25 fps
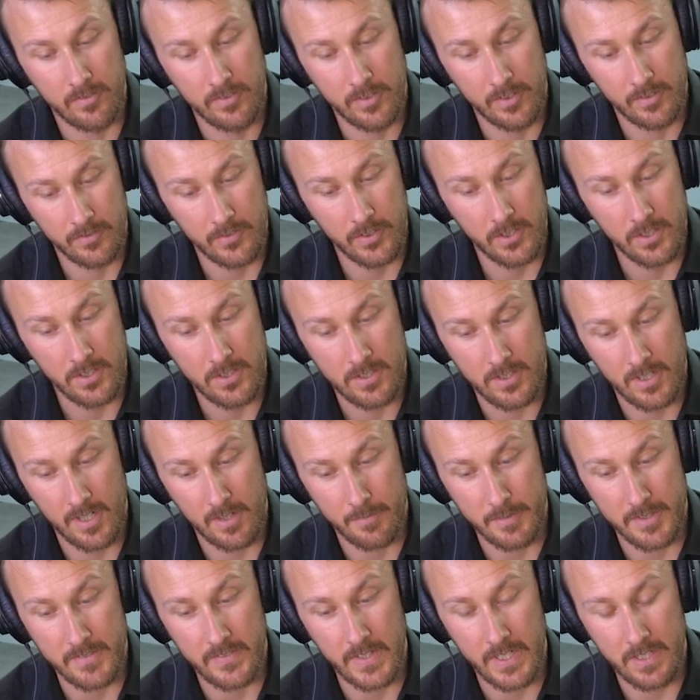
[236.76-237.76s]
For
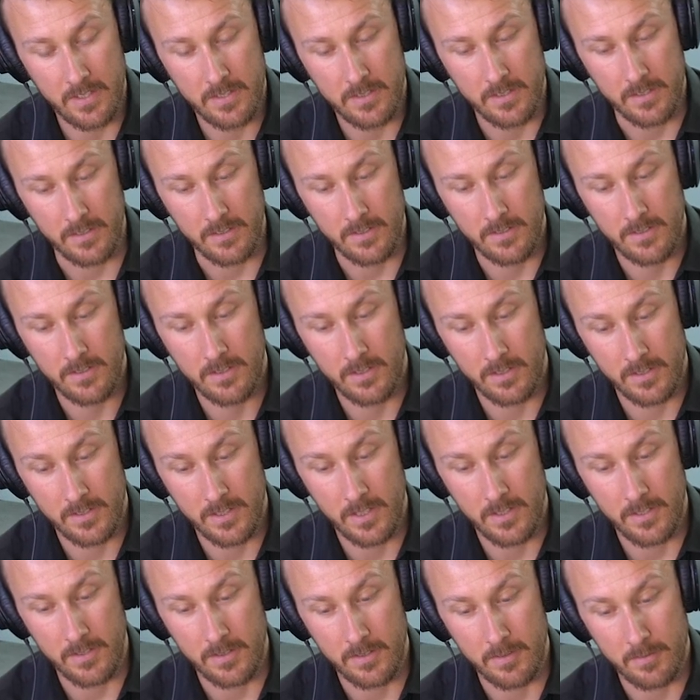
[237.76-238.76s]
first-time investors, because
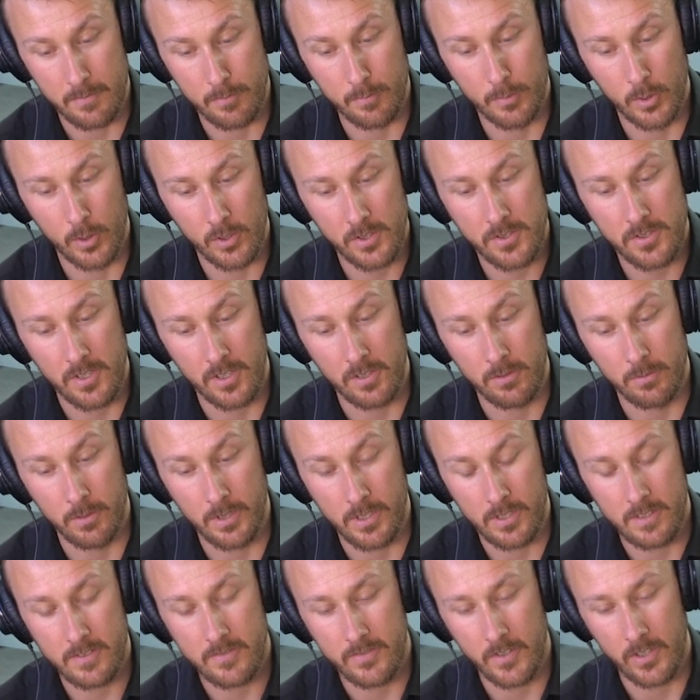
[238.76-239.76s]
this is more so
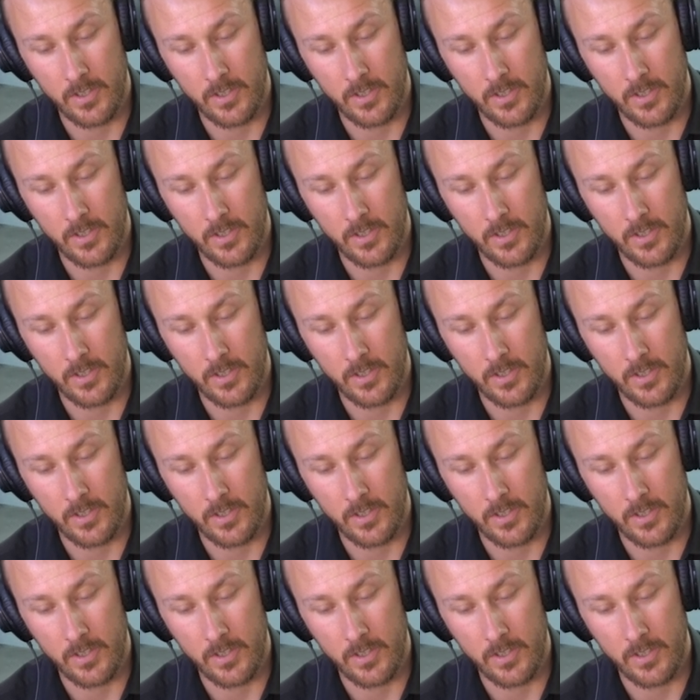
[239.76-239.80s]
what it's